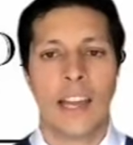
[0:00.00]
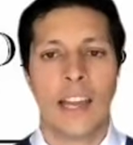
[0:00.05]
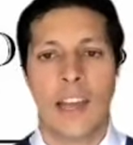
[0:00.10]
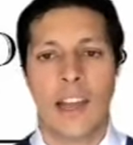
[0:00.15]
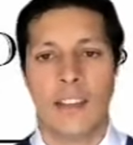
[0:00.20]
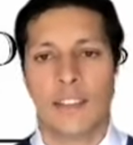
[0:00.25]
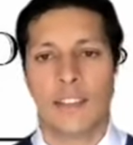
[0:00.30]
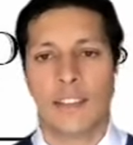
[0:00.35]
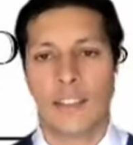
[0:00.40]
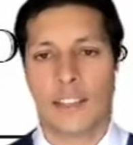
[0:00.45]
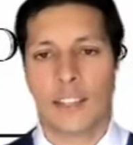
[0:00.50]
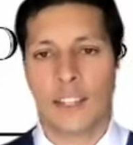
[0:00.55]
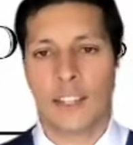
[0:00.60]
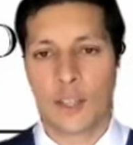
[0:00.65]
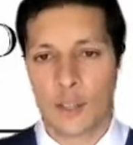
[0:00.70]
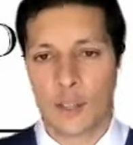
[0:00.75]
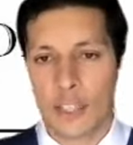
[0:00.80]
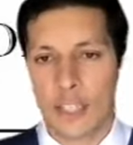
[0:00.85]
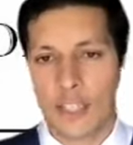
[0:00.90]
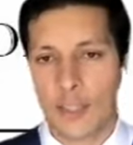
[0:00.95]
and
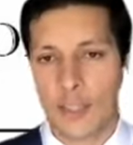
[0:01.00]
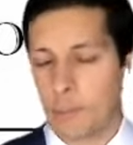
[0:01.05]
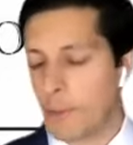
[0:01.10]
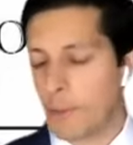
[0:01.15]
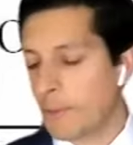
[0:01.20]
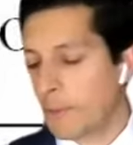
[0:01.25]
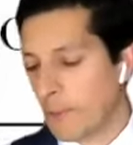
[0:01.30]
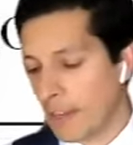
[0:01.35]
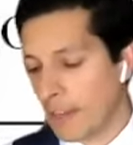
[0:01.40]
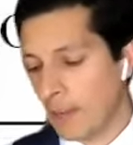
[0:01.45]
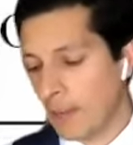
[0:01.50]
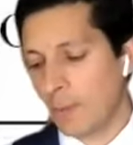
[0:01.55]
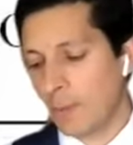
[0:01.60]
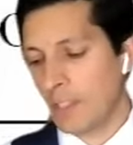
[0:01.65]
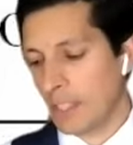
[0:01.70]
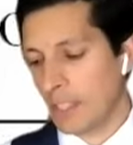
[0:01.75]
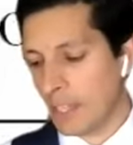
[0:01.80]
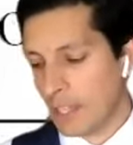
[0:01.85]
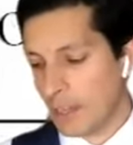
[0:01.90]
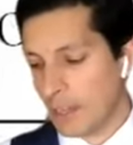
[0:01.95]
literally it was
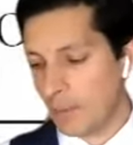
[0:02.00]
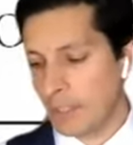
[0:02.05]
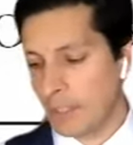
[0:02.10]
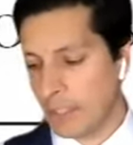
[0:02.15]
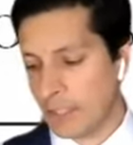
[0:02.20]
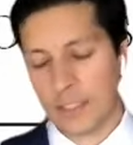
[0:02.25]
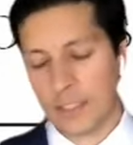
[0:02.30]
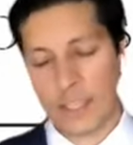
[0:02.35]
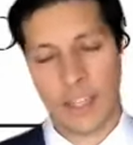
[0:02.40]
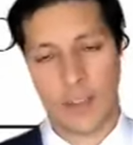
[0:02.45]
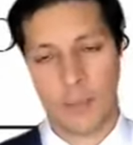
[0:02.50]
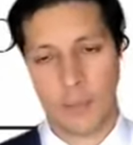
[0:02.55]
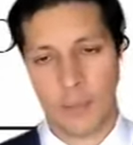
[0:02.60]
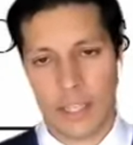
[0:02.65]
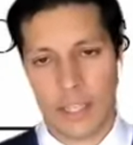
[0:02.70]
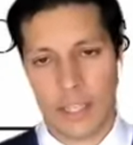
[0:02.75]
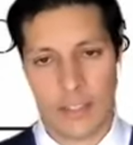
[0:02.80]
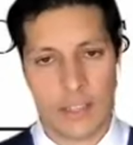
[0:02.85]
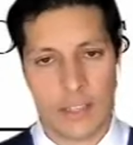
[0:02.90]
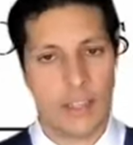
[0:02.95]
an asylum
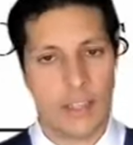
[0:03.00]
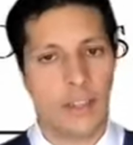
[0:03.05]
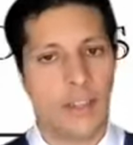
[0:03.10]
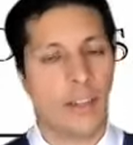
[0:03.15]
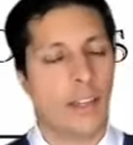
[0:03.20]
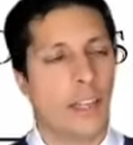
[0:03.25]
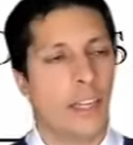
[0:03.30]
case, and